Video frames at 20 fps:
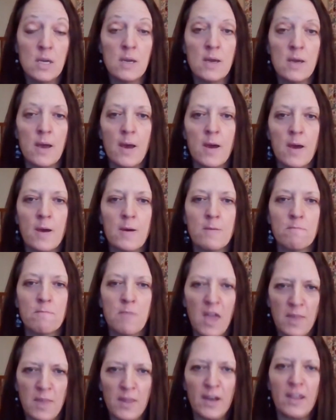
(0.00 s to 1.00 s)

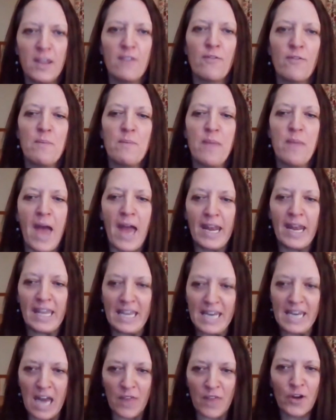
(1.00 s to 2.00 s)
And then if I'm adding
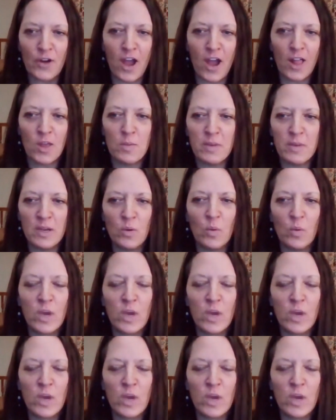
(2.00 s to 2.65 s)
another element, we